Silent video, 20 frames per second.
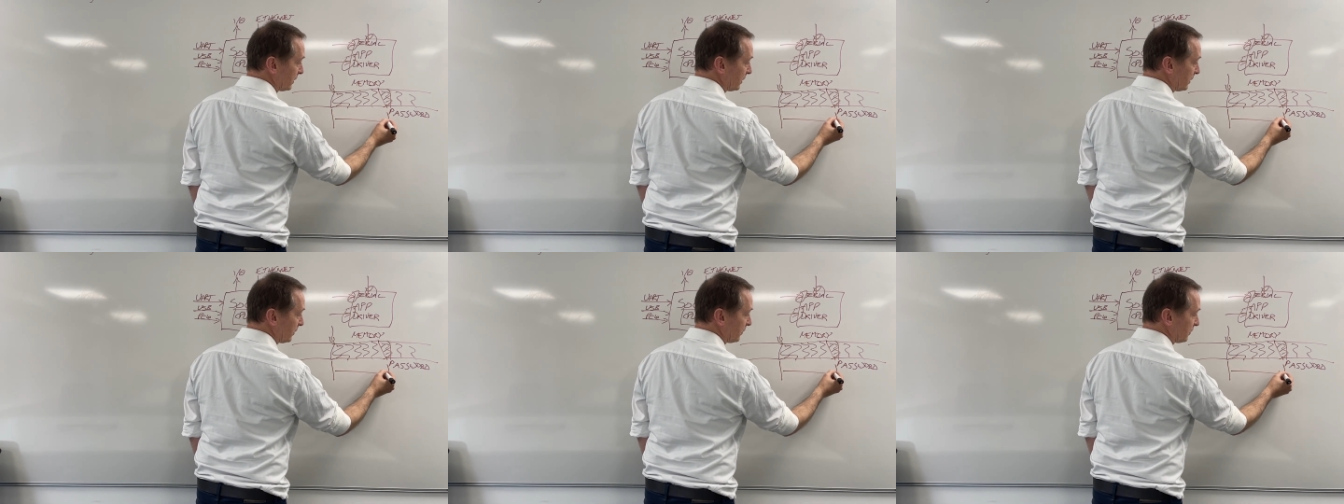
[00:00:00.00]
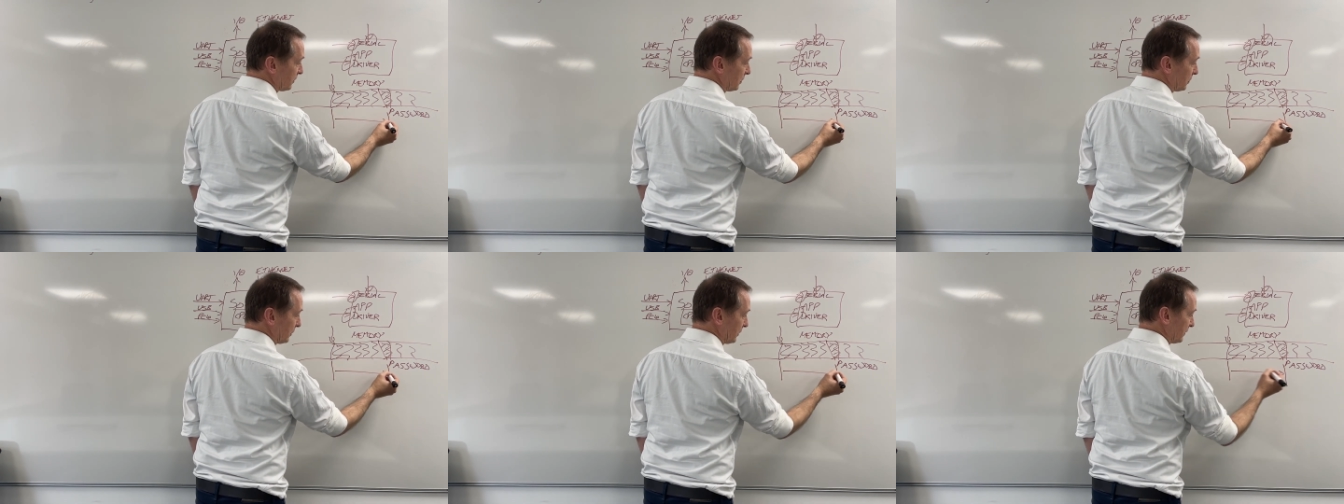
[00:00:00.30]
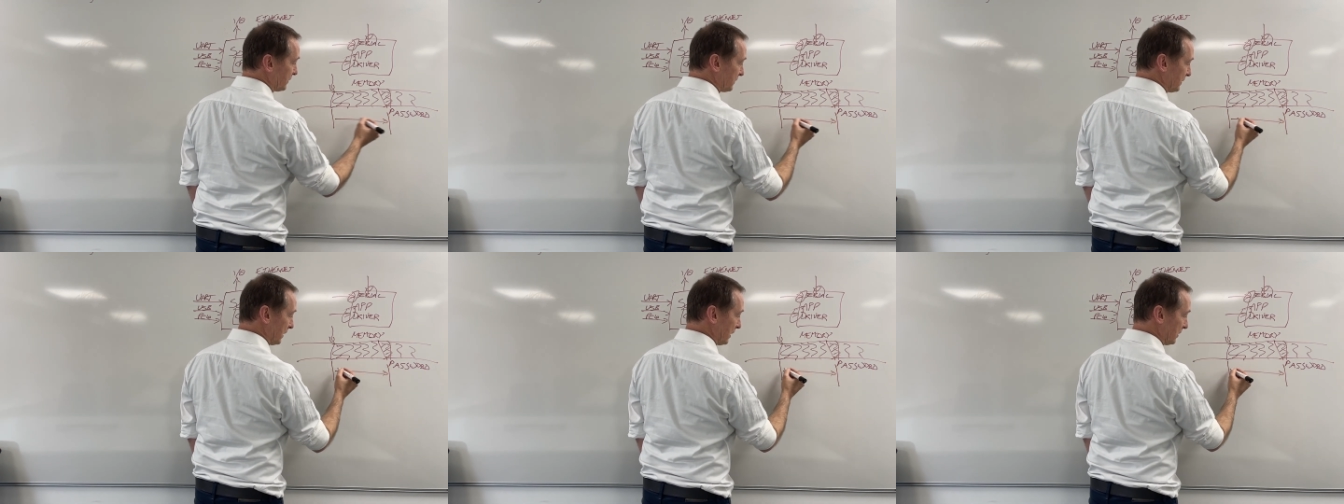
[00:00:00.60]
So it
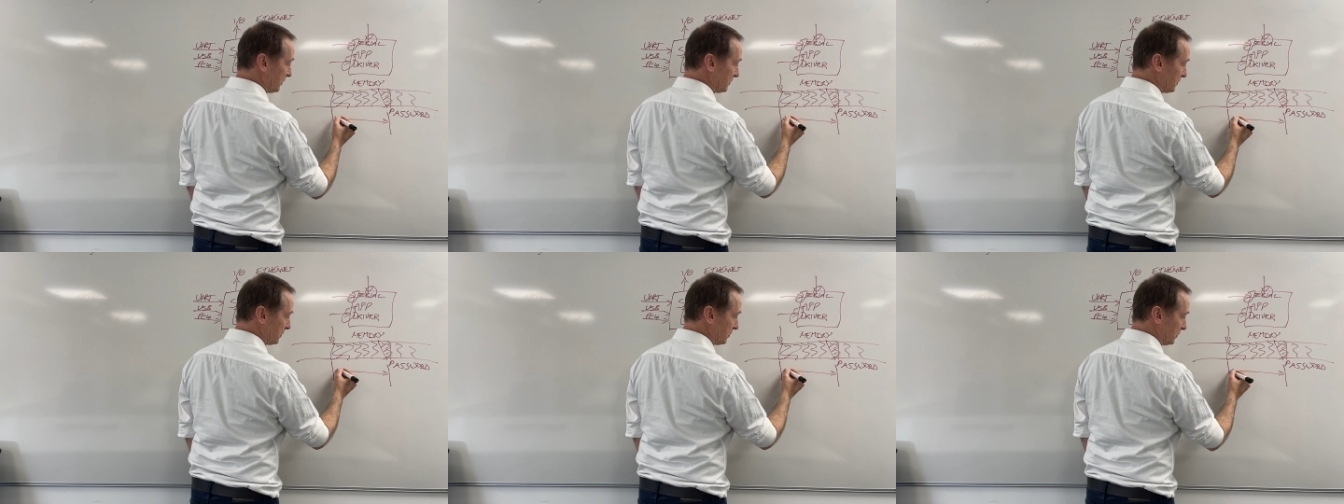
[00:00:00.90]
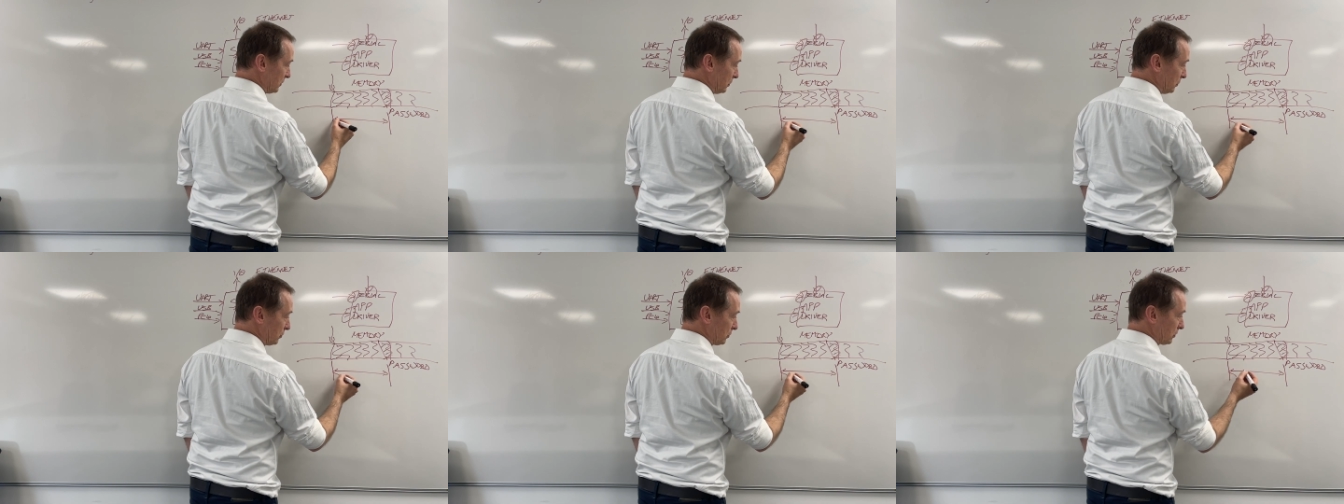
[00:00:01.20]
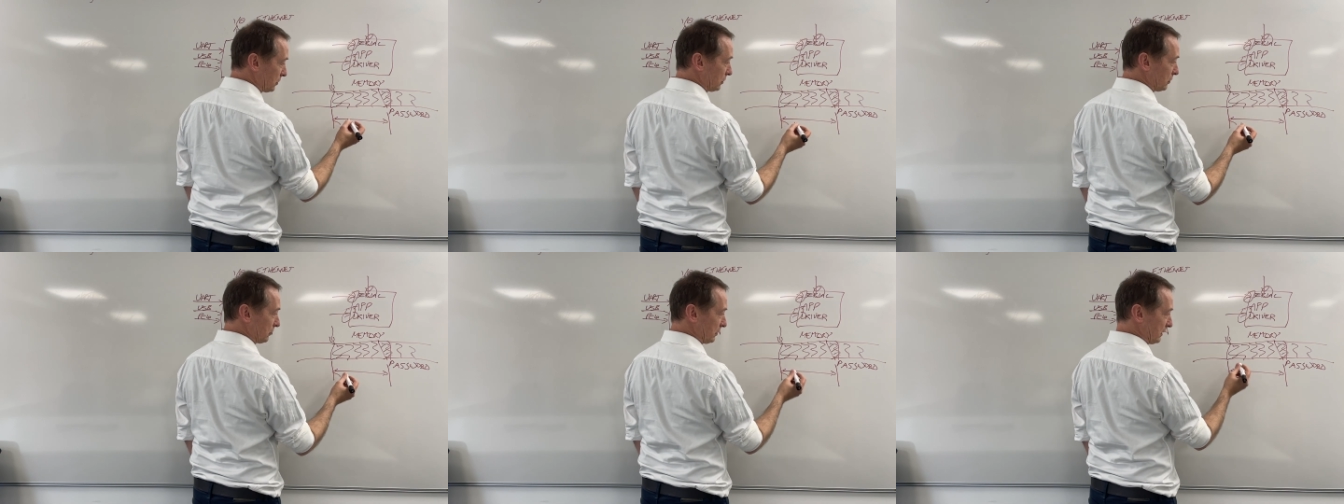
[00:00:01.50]
says you
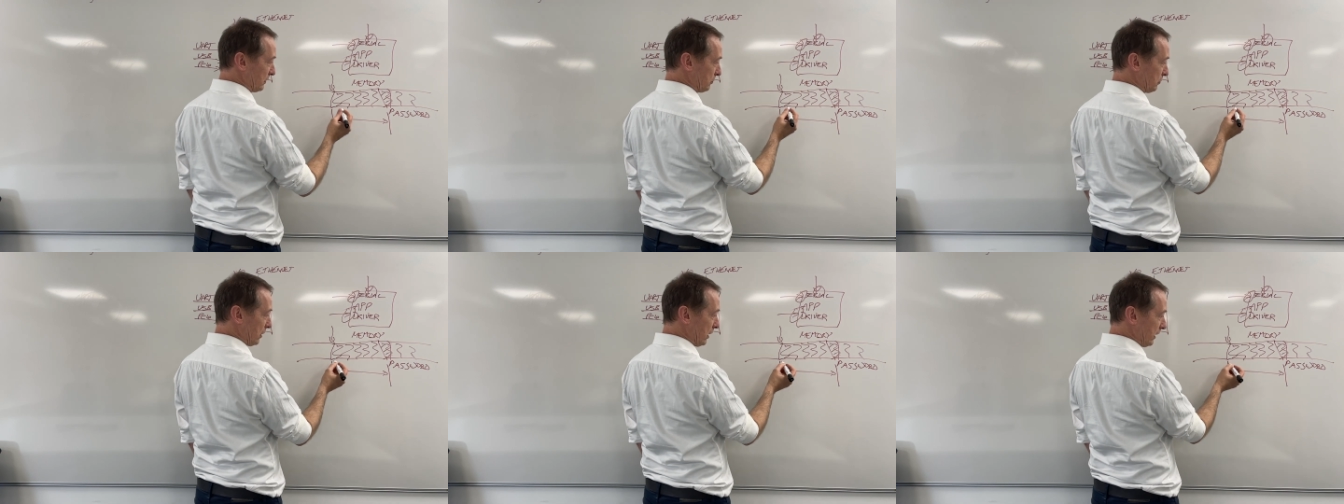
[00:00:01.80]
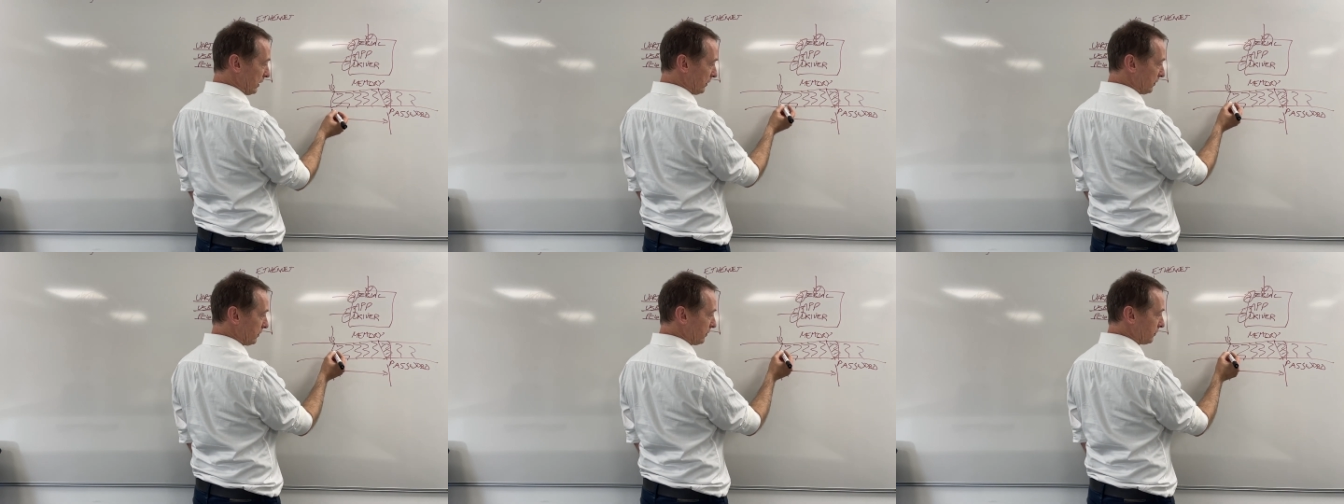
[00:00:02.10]
can only write